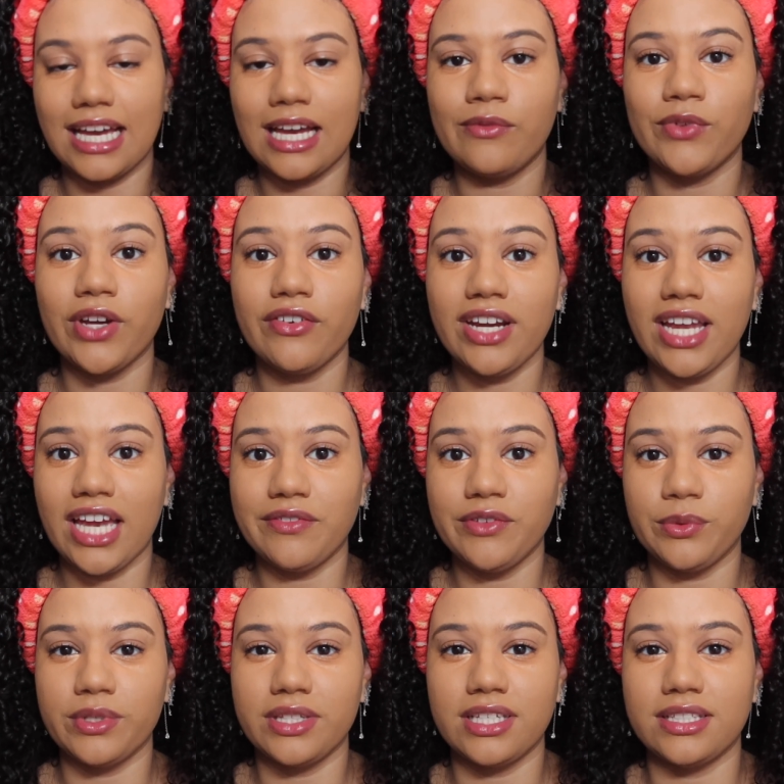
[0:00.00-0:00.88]
I'm very
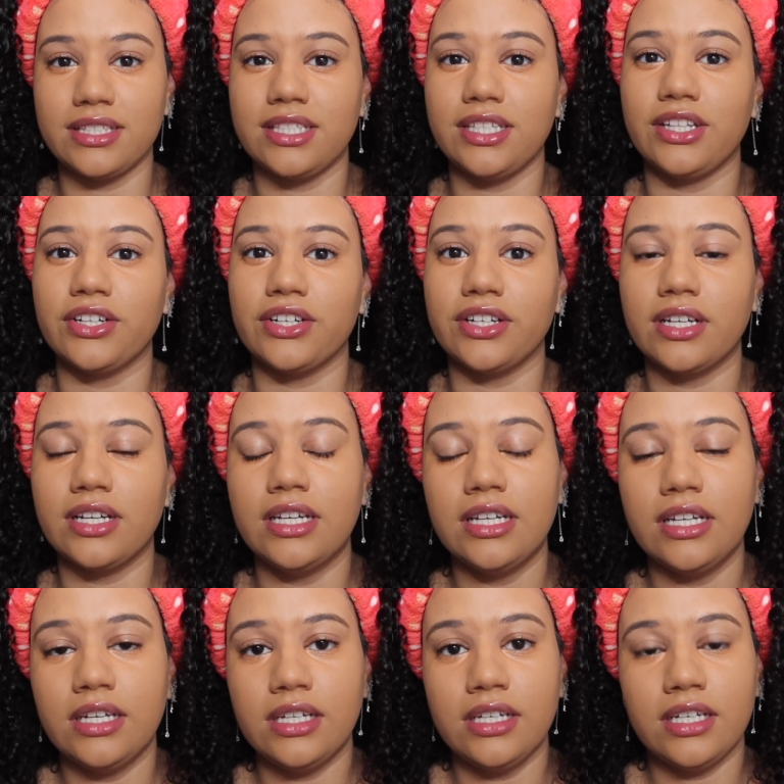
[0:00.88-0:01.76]
heavy with concealer
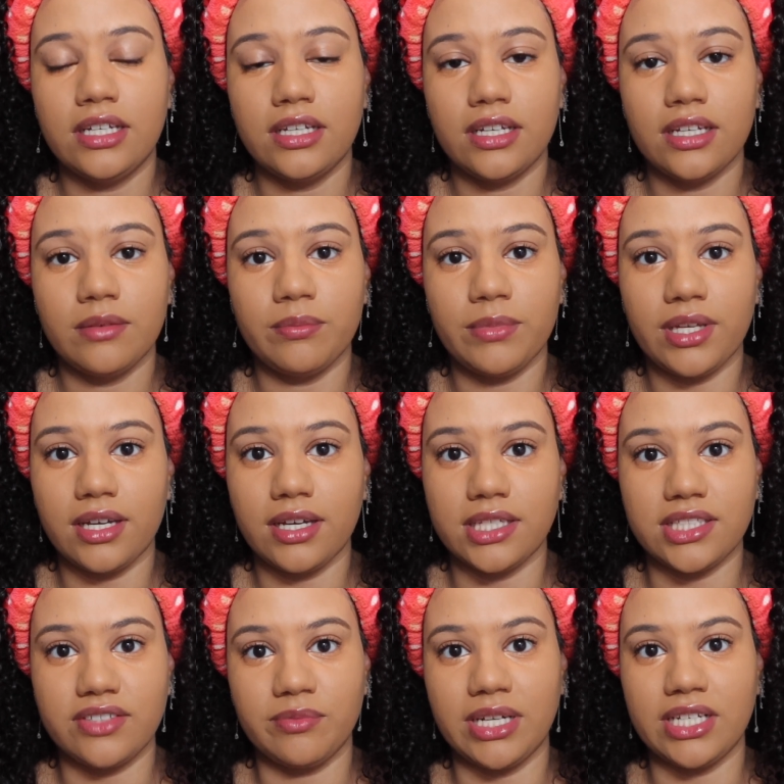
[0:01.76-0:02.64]

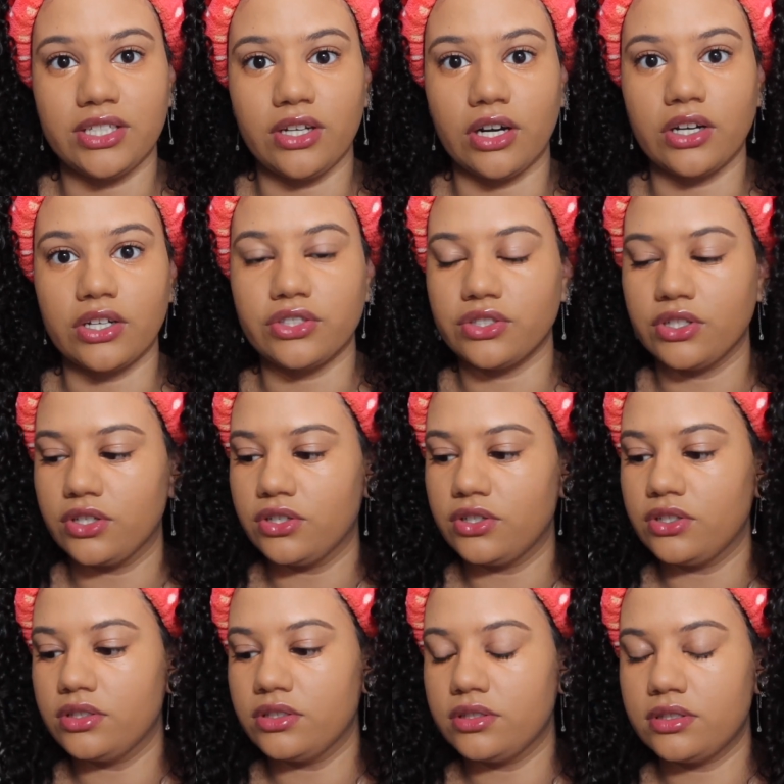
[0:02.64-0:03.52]
because of my dark
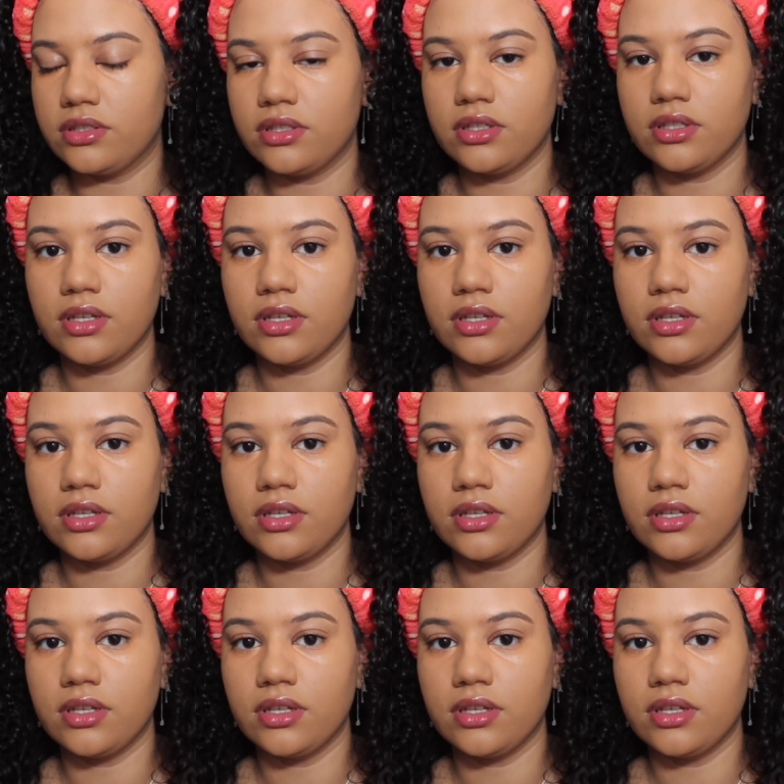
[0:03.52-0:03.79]
circles.